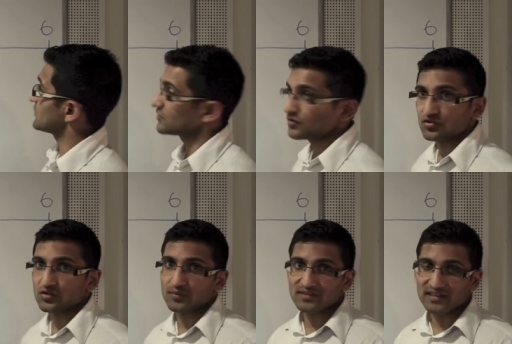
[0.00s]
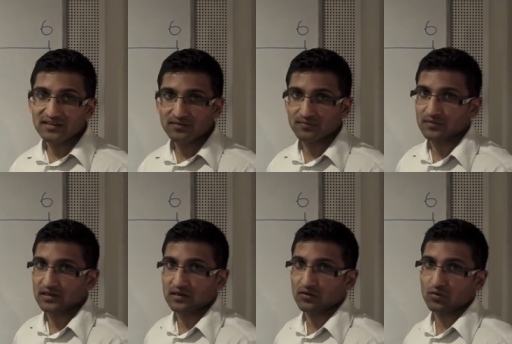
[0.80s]
to suture up skin
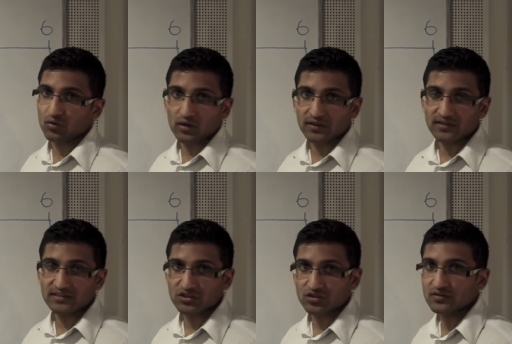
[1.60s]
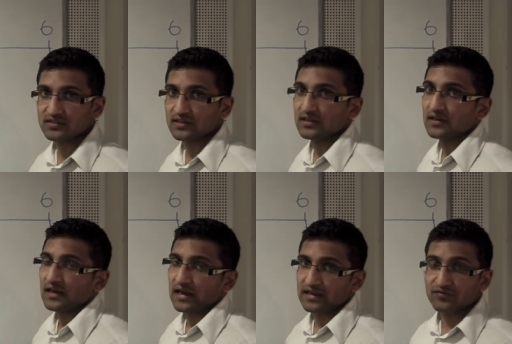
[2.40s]
uh, or other tissues.
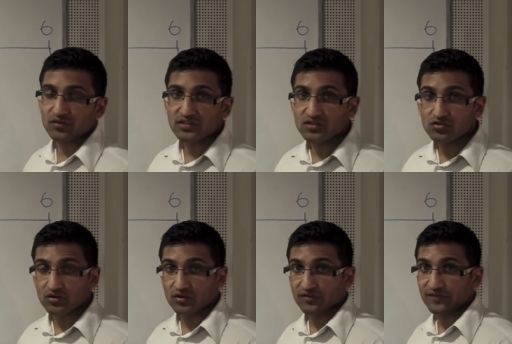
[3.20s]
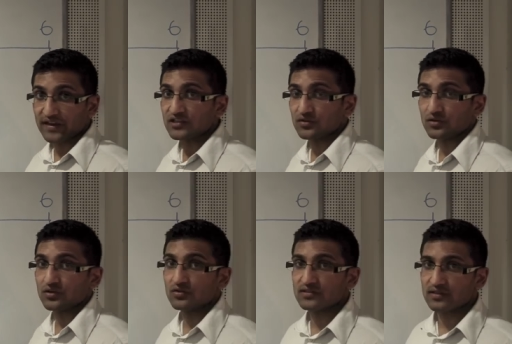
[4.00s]
And if you're suturing on the face, you would
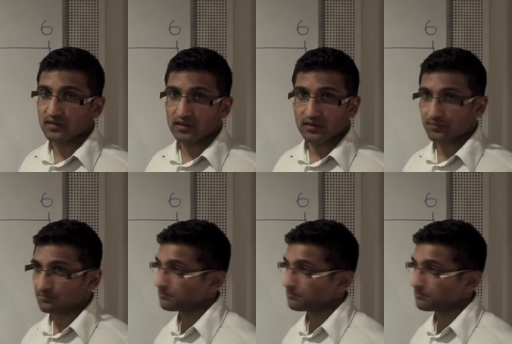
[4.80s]
use uh,